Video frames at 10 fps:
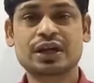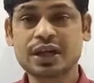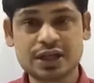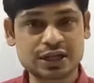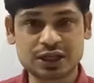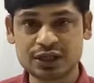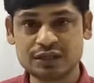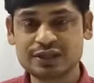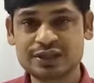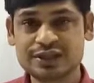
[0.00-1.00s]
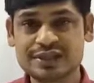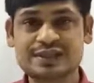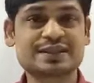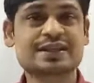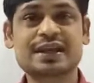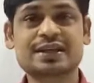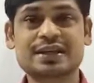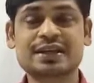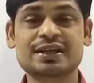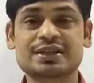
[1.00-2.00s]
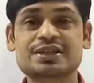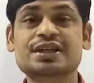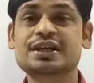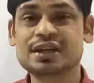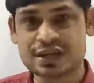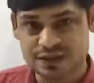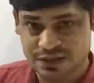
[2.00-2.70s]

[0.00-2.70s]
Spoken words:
a curve, just like a staircase